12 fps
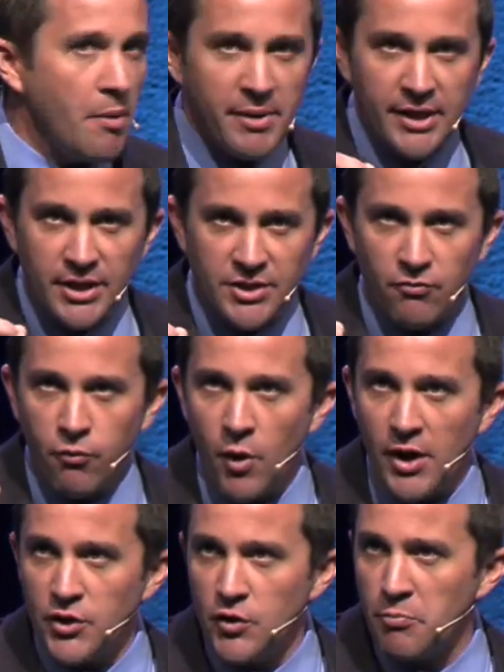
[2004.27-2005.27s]
but because of
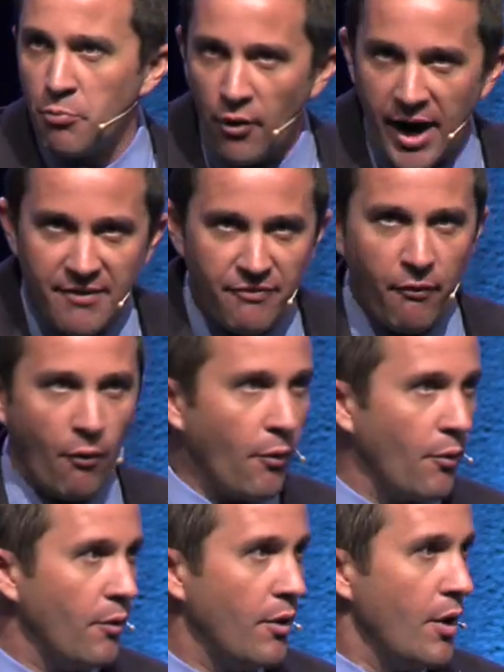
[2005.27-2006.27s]
what you prayed for,